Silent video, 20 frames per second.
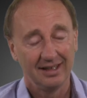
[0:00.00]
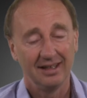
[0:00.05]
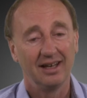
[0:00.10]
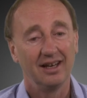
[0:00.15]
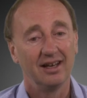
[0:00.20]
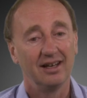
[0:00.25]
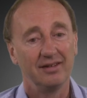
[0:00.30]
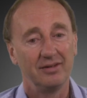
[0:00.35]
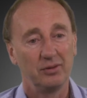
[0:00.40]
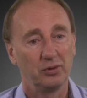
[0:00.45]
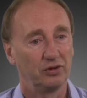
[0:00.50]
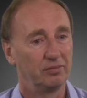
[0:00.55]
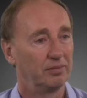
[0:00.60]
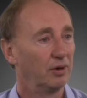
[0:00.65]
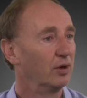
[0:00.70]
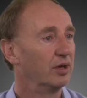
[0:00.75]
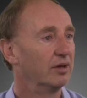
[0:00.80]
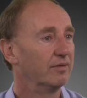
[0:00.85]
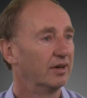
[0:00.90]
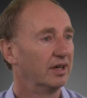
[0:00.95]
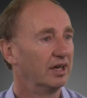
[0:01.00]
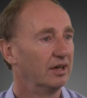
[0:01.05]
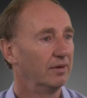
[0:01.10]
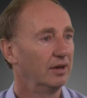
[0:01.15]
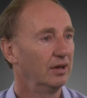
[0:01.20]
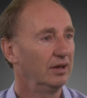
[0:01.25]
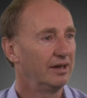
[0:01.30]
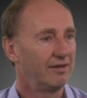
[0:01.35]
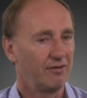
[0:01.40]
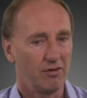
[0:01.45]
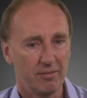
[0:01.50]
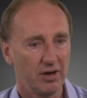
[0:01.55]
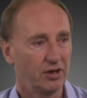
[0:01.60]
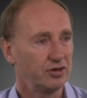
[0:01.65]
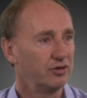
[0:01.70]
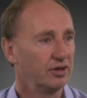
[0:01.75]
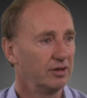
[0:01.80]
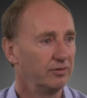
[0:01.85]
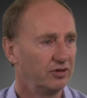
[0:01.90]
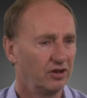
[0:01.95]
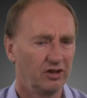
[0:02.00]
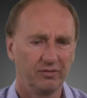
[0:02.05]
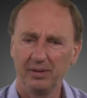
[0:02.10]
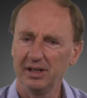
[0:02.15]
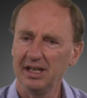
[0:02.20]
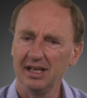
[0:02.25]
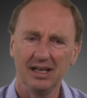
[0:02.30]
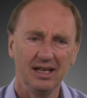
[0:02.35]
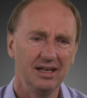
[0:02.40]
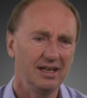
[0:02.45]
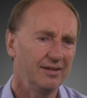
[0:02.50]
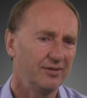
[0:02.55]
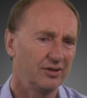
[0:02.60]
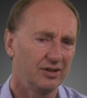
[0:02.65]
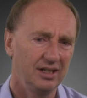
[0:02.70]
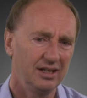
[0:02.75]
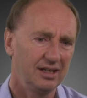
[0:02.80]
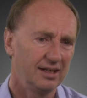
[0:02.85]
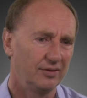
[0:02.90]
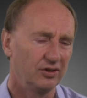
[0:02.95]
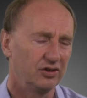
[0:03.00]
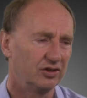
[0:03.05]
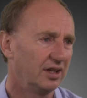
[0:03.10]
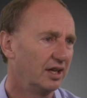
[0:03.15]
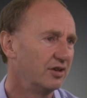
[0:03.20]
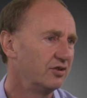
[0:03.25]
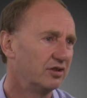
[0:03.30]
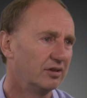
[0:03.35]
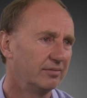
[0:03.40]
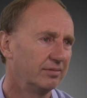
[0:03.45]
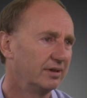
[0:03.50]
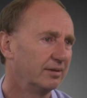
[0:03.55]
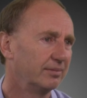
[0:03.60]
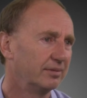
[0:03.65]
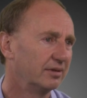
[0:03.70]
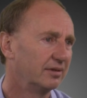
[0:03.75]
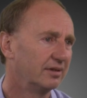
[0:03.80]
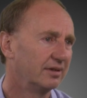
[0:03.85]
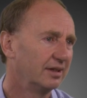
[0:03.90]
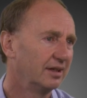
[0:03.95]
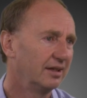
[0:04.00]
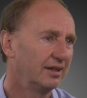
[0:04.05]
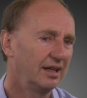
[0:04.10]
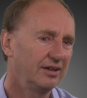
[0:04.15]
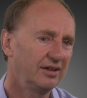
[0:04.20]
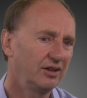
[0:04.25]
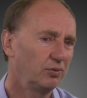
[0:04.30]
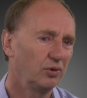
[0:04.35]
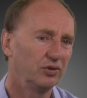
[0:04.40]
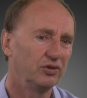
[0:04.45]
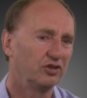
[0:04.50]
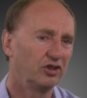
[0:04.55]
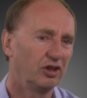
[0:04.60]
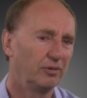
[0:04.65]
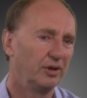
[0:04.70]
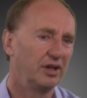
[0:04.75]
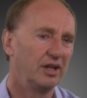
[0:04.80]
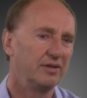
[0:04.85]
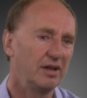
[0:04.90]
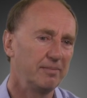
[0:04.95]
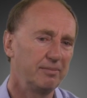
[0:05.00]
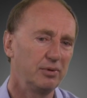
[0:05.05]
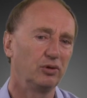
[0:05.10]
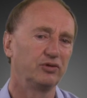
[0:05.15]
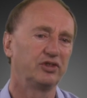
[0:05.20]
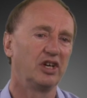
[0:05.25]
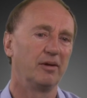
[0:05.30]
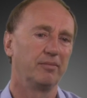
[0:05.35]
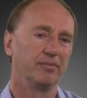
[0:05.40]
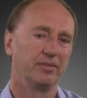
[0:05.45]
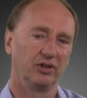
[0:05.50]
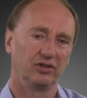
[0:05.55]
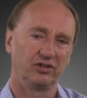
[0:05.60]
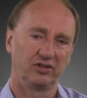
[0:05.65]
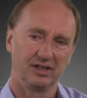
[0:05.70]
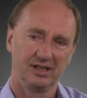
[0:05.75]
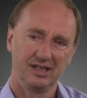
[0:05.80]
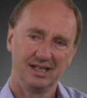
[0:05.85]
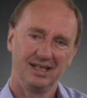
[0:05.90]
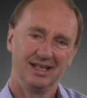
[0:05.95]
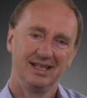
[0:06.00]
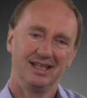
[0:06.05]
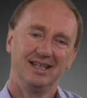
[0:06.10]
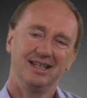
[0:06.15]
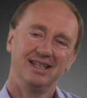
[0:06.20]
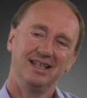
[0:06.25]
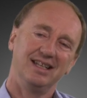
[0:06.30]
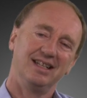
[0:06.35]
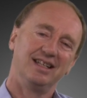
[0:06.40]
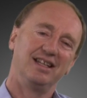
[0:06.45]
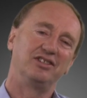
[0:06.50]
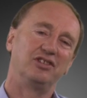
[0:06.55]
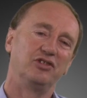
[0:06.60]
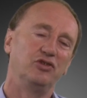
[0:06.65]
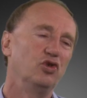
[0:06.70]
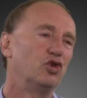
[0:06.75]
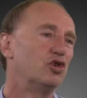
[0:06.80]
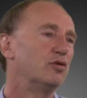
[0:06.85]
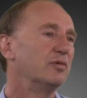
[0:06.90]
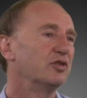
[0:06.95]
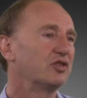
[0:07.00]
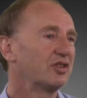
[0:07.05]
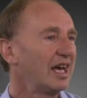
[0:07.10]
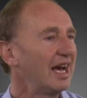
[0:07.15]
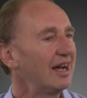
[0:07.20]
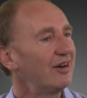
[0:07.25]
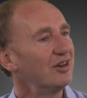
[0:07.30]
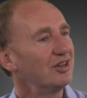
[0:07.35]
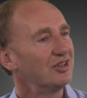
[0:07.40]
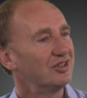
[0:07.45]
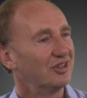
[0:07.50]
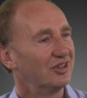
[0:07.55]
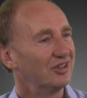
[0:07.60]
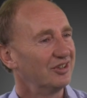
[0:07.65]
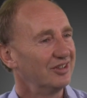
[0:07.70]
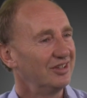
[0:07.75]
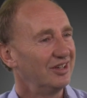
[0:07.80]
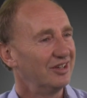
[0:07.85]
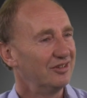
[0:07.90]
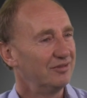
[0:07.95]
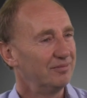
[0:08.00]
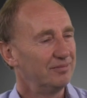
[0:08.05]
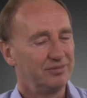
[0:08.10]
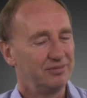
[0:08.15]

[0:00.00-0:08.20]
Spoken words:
If he wasn't bowling very well, he'd have a mutter at himself. But he never staged at people. Yeah, this wasn't Tomo. They built up this enormous character, you know,